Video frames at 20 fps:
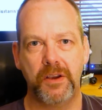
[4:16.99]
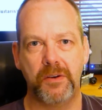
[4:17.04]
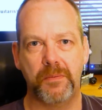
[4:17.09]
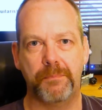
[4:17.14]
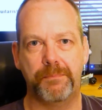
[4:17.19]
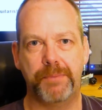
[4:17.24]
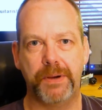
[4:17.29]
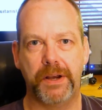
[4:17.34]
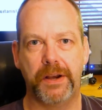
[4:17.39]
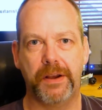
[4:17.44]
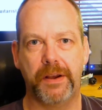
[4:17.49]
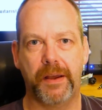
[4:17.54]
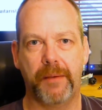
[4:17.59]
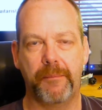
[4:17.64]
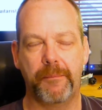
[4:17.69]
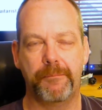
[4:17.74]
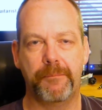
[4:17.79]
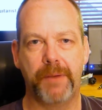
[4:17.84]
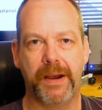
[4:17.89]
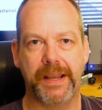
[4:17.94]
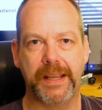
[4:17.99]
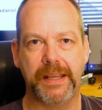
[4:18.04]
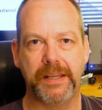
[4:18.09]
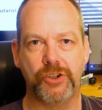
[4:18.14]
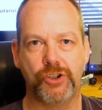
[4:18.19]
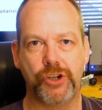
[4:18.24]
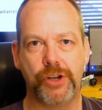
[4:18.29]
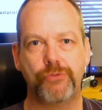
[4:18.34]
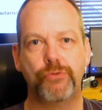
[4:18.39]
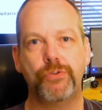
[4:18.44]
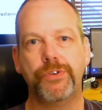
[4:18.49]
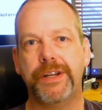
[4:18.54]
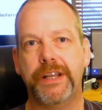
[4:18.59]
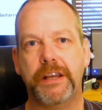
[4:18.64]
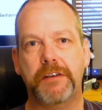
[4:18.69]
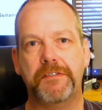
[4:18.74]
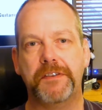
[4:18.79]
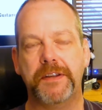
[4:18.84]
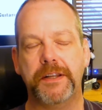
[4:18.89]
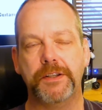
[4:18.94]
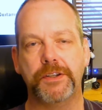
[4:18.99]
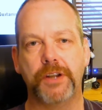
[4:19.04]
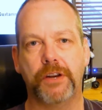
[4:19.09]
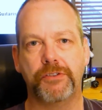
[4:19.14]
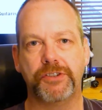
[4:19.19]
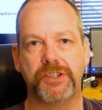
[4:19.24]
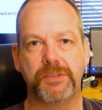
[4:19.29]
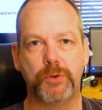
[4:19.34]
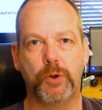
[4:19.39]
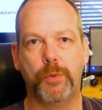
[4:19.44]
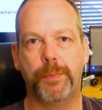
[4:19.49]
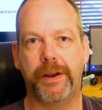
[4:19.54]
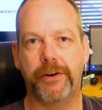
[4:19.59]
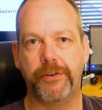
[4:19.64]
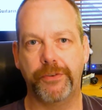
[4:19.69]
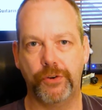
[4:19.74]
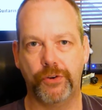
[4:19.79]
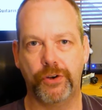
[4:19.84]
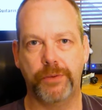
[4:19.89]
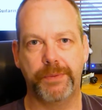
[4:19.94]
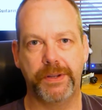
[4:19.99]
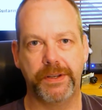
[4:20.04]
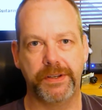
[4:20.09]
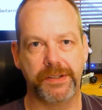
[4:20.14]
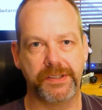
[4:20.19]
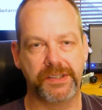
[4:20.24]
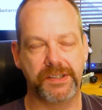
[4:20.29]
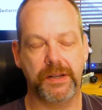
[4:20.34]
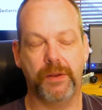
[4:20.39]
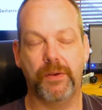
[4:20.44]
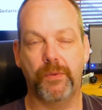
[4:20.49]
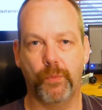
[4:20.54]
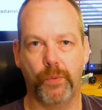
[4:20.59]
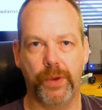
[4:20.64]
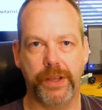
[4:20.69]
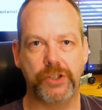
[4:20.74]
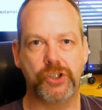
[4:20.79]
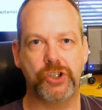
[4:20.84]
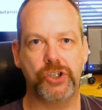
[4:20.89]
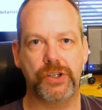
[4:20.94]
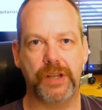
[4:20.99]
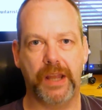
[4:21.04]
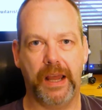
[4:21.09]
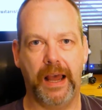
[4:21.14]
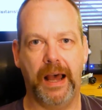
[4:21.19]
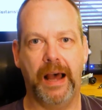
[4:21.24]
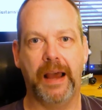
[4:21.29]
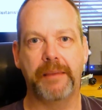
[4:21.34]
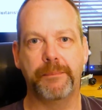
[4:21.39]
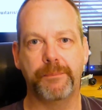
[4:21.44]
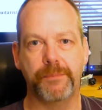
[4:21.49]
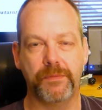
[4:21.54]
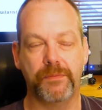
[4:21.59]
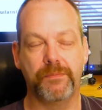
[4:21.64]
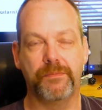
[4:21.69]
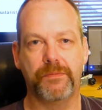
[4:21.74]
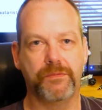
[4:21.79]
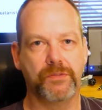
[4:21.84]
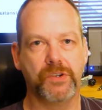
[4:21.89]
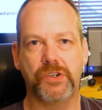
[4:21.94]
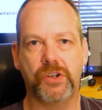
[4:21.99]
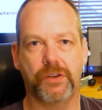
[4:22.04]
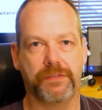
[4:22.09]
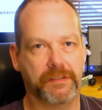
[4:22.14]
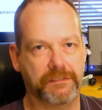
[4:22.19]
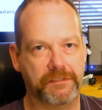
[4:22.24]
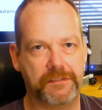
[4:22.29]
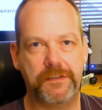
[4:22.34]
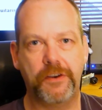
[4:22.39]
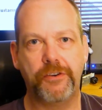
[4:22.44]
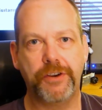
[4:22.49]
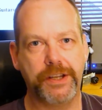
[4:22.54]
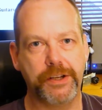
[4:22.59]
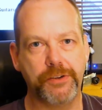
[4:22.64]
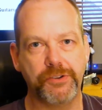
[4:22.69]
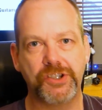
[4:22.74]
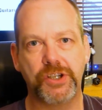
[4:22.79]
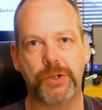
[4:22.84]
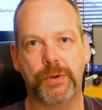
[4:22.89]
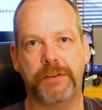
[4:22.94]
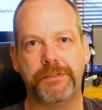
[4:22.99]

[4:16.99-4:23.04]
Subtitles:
but my general Nearfields are a small pair of Neumanns, which I'm sort of very used to.